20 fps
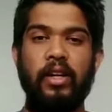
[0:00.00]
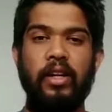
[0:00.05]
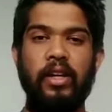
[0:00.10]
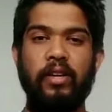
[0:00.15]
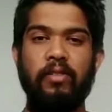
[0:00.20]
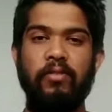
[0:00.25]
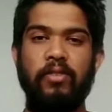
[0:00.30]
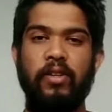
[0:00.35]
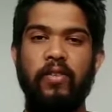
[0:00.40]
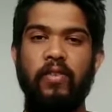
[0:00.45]
it
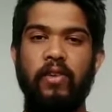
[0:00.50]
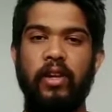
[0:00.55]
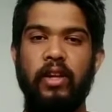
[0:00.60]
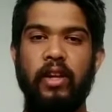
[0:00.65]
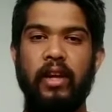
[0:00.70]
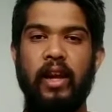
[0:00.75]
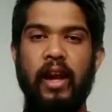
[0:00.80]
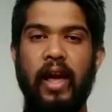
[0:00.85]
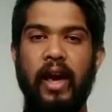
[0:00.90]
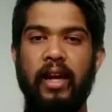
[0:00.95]
gives a very
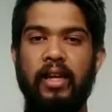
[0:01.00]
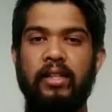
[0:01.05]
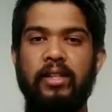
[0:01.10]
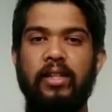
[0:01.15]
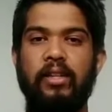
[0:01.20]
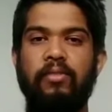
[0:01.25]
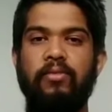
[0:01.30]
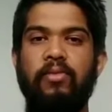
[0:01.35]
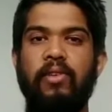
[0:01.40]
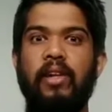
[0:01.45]

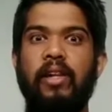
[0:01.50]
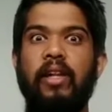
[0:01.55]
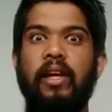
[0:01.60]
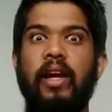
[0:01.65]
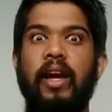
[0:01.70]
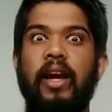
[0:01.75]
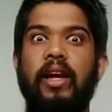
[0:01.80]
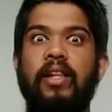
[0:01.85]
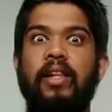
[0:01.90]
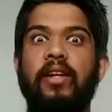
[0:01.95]
relaxing
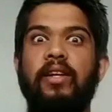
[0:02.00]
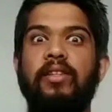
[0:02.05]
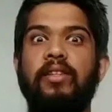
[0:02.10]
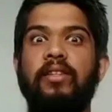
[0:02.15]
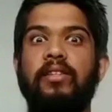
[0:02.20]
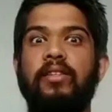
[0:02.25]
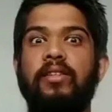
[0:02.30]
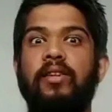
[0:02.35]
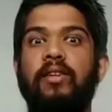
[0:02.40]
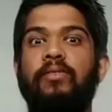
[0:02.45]
feeling and there
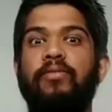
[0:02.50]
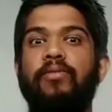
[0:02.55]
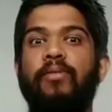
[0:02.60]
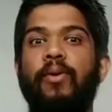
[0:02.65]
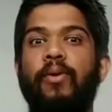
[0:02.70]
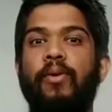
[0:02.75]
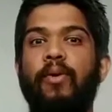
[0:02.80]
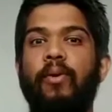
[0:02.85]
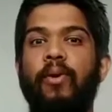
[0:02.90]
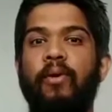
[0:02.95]
is a
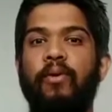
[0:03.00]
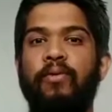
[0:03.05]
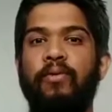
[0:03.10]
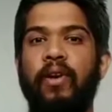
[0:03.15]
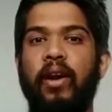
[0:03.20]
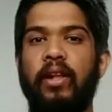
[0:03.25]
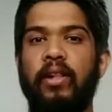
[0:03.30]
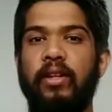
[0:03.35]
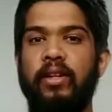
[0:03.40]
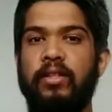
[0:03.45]
flow of
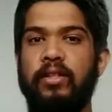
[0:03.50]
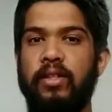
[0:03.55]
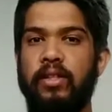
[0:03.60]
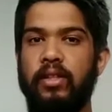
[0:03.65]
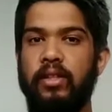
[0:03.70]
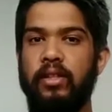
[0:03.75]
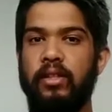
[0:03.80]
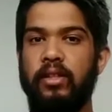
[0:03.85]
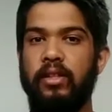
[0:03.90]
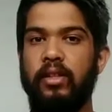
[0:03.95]

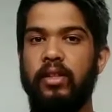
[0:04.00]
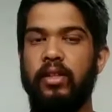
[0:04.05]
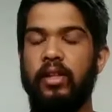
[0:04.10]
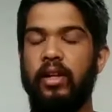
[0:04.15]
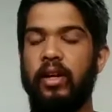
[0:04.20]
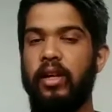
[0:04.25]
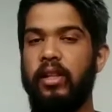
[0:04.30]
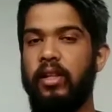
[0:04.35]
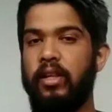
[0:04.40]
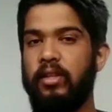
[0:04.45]
energy.
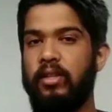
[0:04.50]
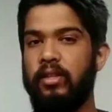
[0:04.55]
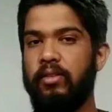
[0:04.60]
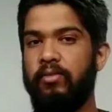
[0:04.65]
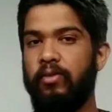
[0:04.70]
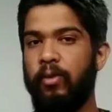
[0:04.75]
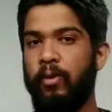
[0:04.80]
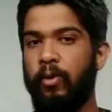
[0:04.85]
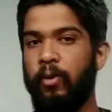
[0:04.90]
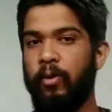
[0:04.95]
The energy
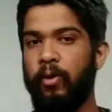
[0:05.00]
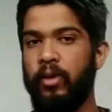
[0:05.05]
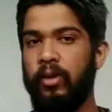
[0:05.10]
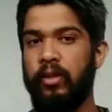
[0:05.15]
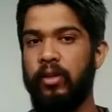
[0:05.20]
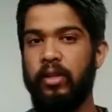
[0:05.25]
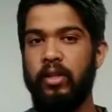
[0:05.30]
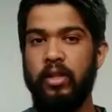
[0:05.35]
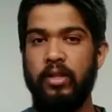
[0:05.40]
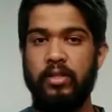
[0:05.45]
flow
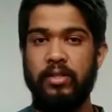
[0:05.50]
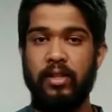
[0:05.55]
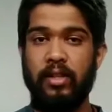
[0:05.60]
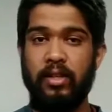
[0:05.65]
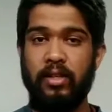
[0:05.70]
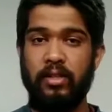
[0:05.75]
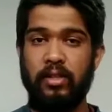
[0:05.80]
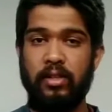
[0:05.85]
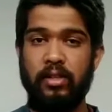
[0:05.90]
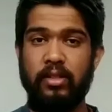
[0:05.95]
in these
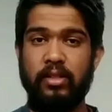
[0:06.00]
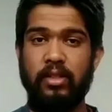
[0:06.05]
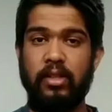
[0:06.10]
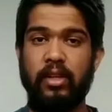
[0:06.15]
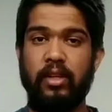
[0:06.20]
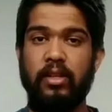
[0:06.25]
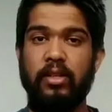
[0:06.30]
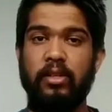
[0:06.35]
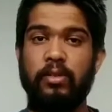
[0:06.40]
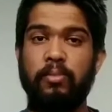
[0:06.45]
regions
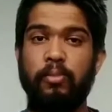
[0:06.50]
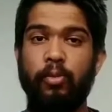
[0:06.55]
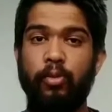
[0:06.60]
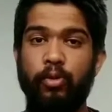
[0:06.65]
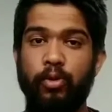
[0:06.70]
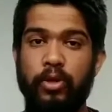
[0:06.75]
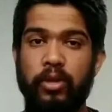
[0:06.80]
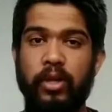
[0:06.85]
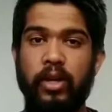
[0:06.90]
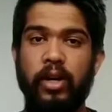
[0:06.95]
is
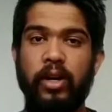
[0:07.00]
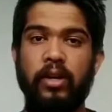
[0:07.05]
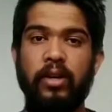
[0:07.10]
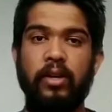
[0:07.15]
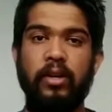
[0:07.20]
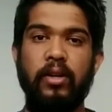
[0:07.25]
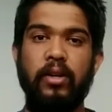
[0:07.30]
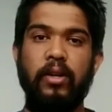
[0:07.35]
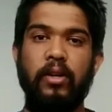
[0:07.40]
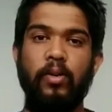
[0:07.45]
boosted
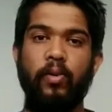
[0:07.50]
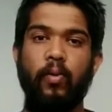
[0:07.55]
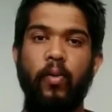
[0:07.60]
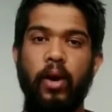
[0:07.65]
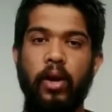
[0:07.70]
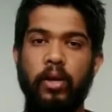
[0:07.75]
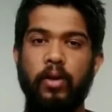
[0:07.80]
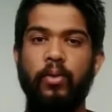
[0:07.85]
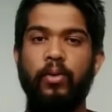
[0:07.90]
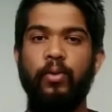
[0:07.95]

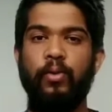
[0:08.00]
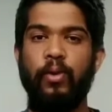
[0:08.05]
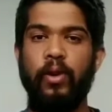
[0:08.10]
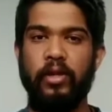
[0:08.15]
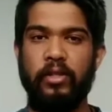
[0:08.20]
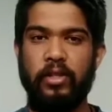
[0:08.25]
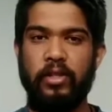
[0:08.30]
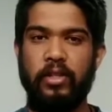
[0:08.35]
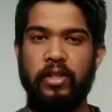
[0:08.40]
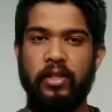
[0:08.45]
when you do
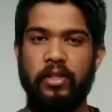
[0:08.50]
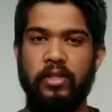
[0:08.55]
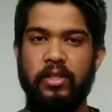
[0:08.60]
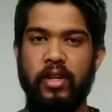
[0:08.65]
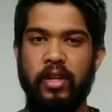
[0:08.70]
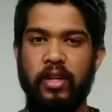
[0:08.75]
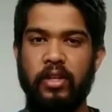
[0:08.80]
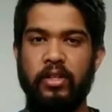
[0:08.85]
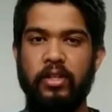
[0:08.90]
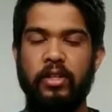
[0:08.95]
resistance
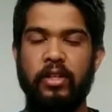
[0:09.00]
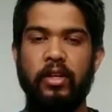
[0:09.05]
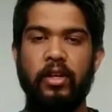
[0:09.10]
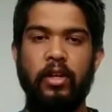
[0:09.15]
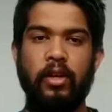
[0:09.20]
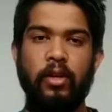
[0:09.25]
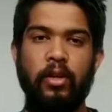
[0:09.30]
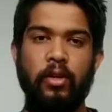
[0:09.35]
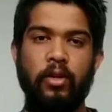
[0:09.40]
stretch.